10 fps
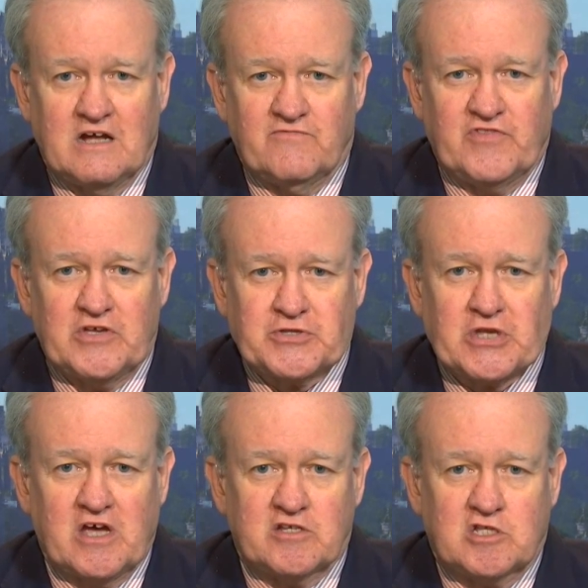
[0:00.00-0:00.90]
this
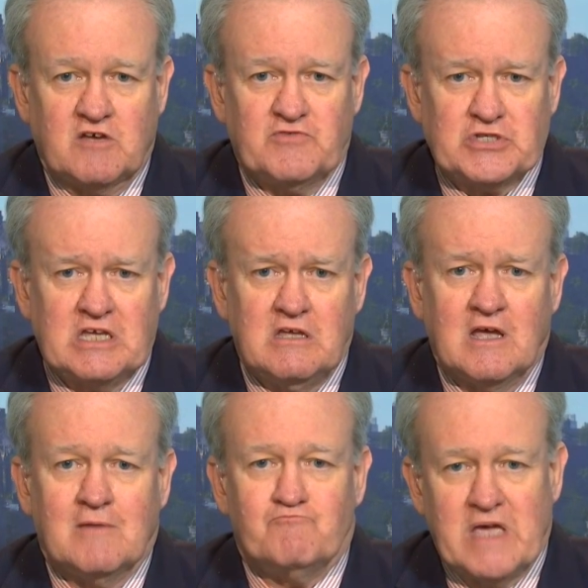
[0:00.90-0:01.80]
activity,
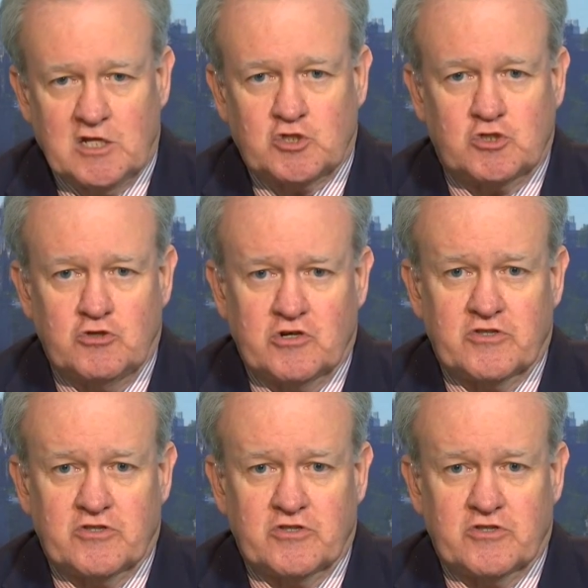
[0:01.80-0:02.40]
makes sure